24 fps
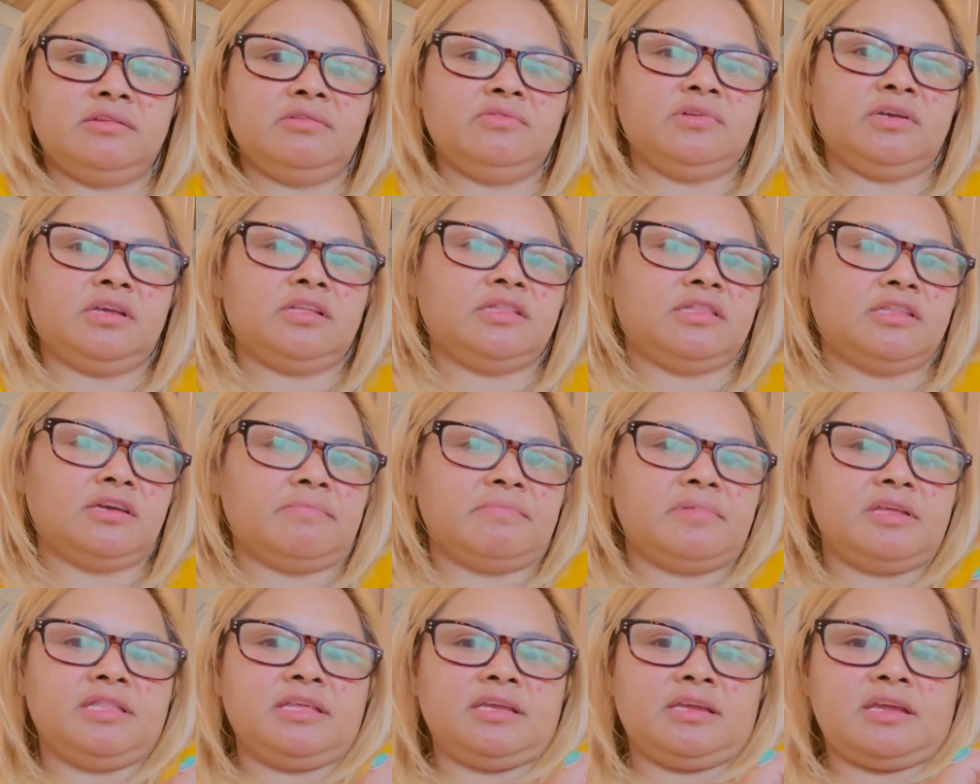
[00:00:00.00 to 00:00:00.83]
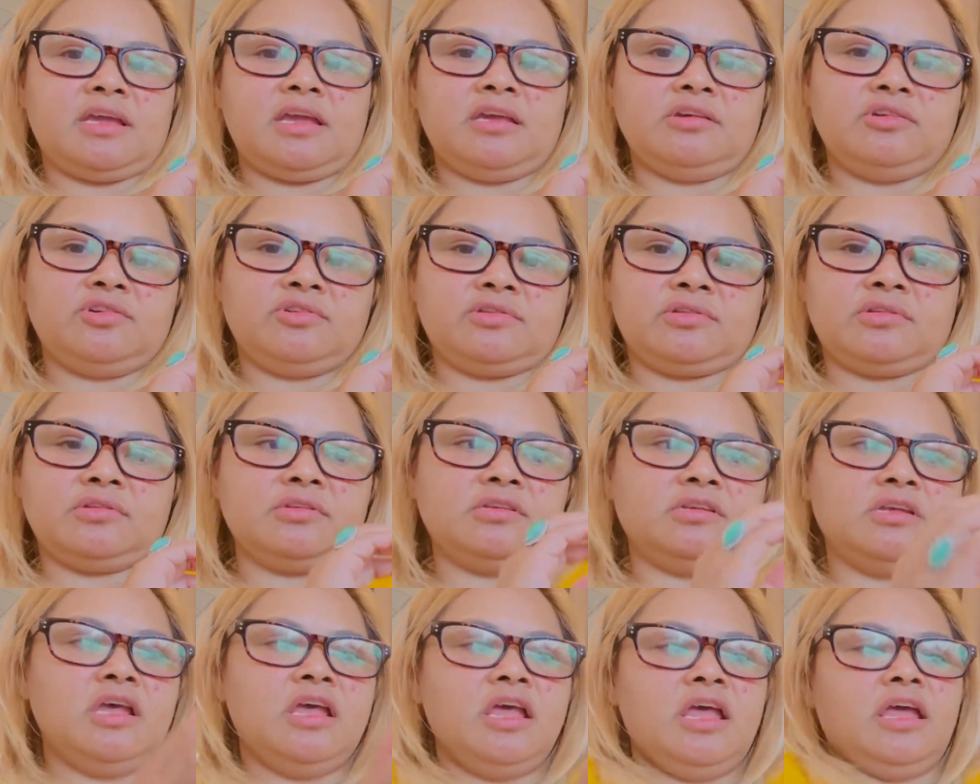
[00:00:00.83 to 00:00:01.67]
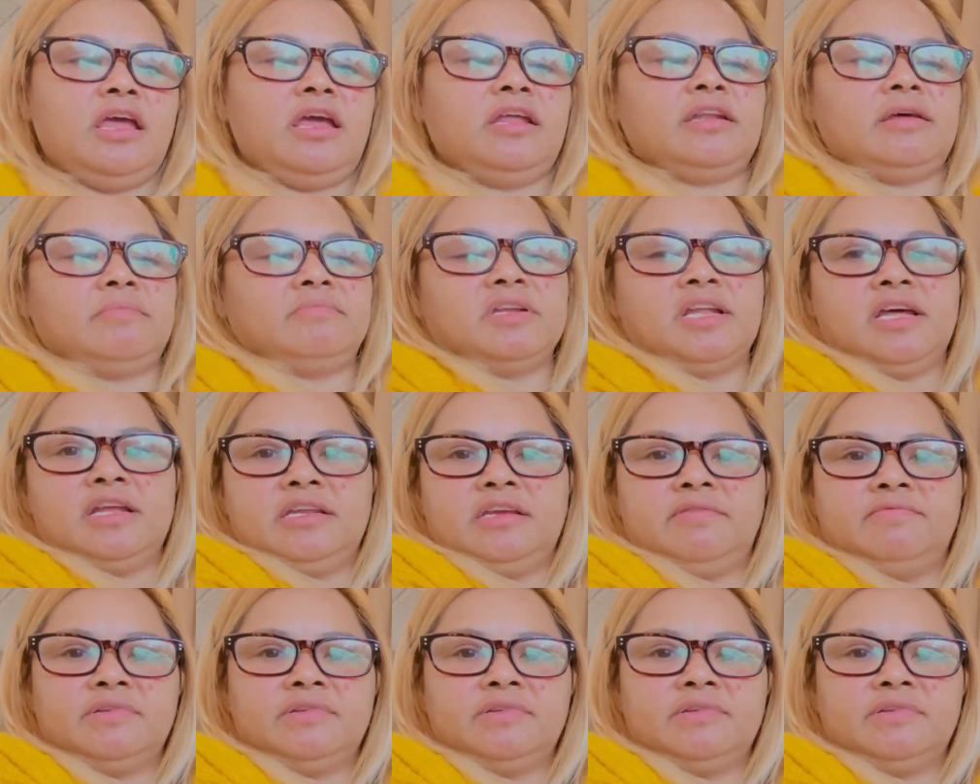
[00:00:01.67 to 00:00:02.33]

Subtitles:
Look at that medication, and I'm not